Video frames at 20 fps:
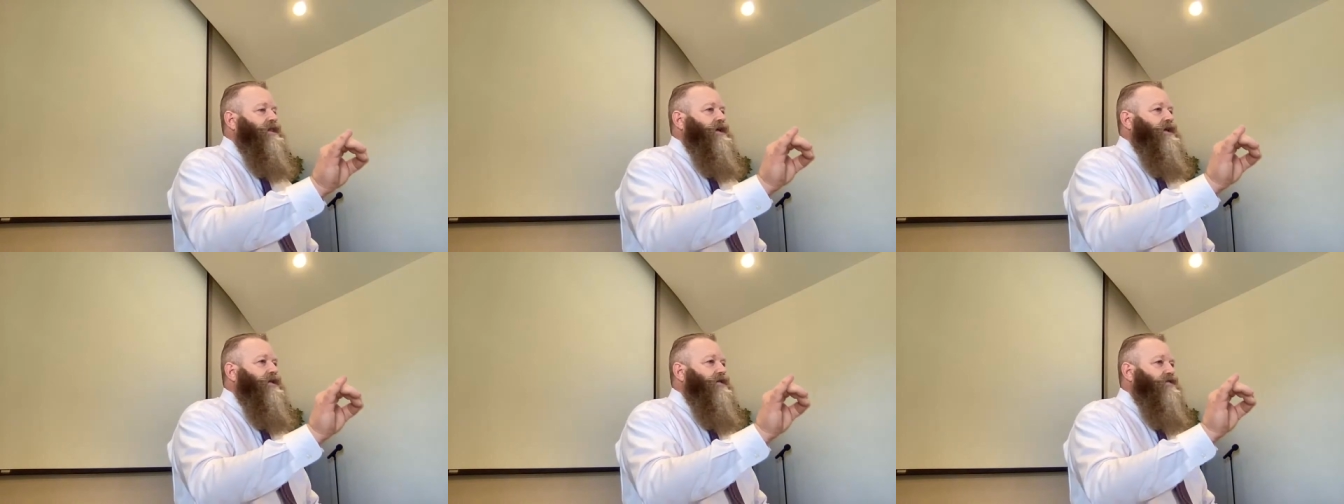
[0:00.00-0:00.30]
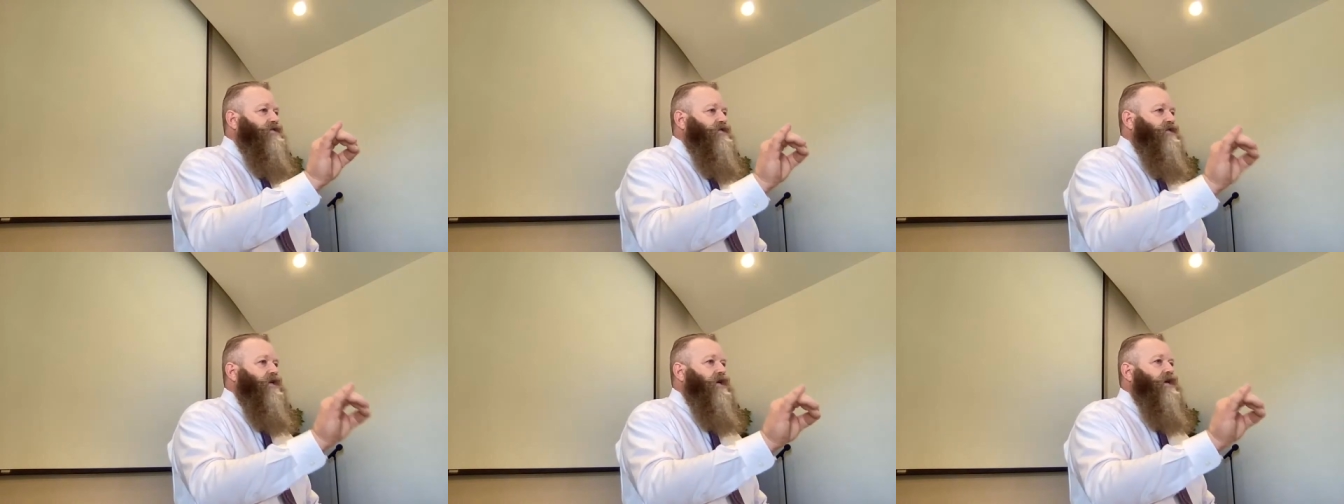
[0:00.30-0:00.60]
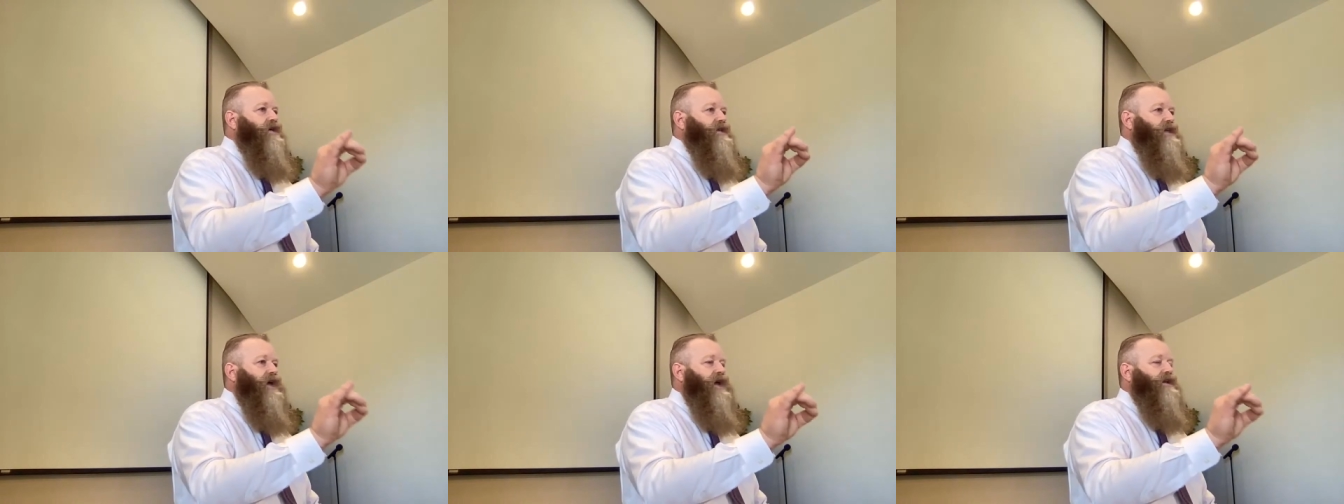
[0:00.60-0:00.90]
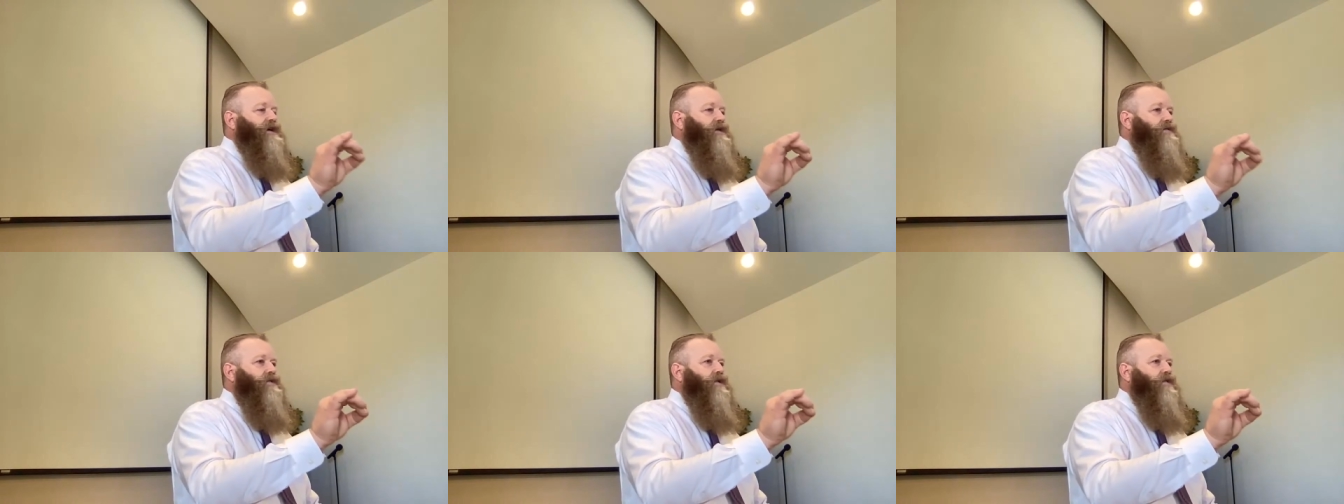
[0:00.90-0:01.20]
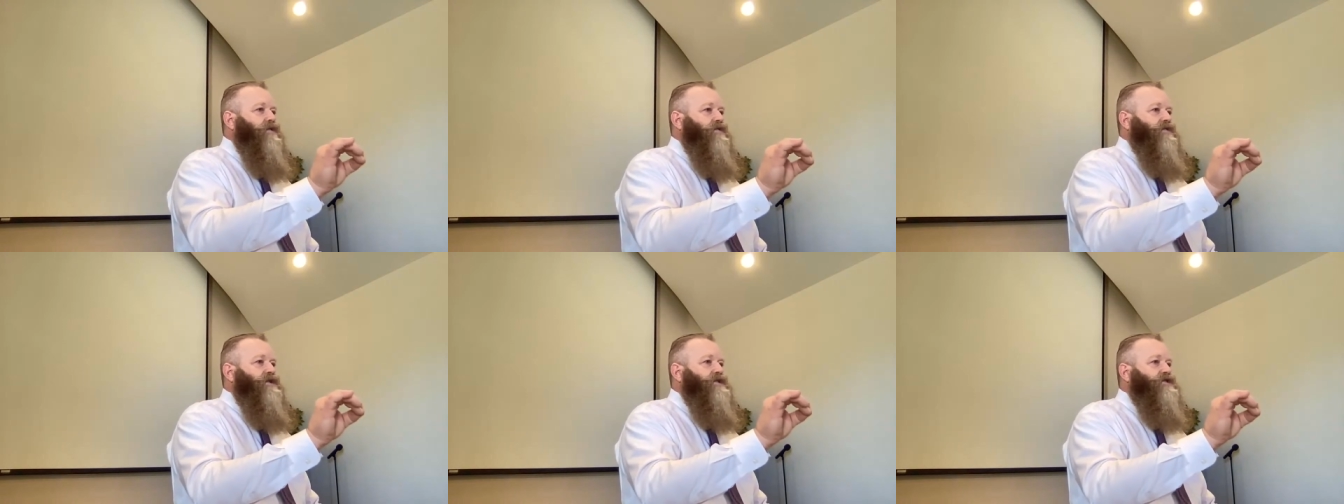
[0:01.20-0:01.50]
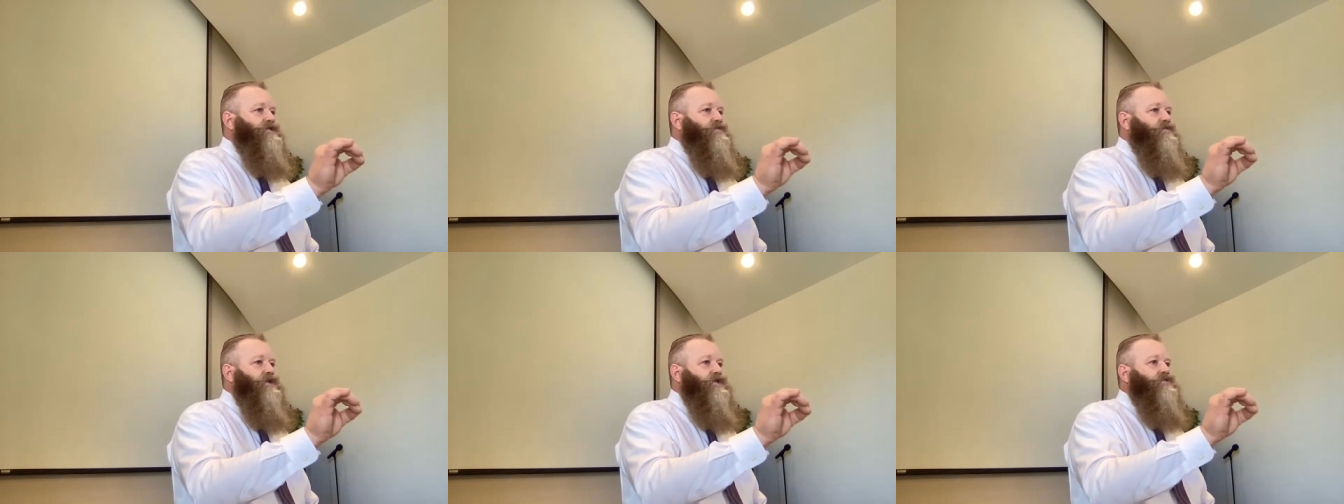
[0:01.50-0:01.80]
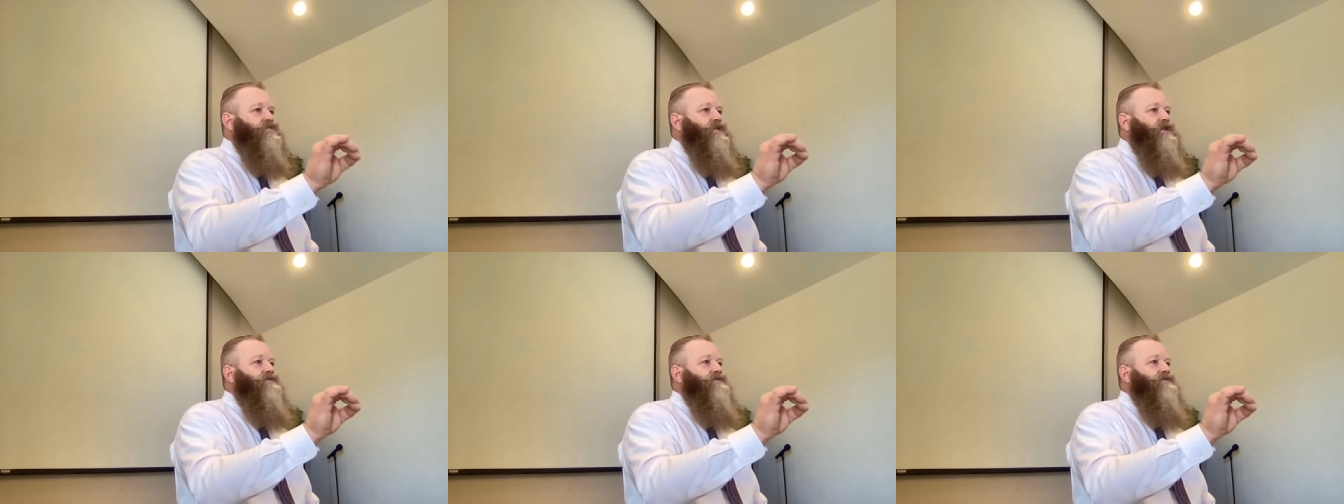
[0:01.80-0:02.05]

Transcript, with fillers: that is not yet our own, into which